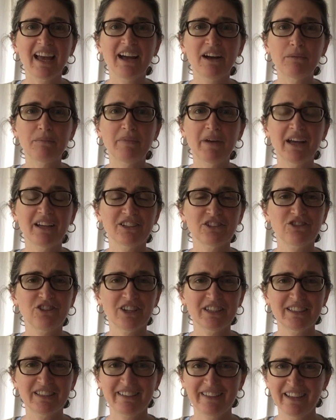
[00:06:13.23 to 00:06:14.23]
and a
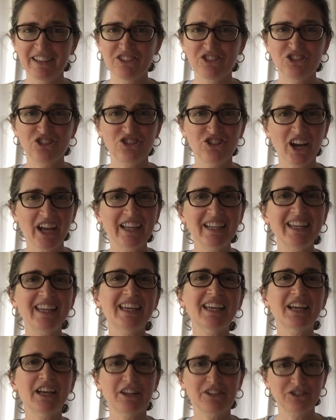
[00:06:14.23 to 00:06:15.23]
crust that's
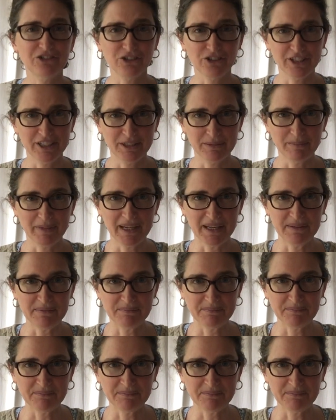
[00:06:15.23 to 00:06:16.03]
shiny and crispy.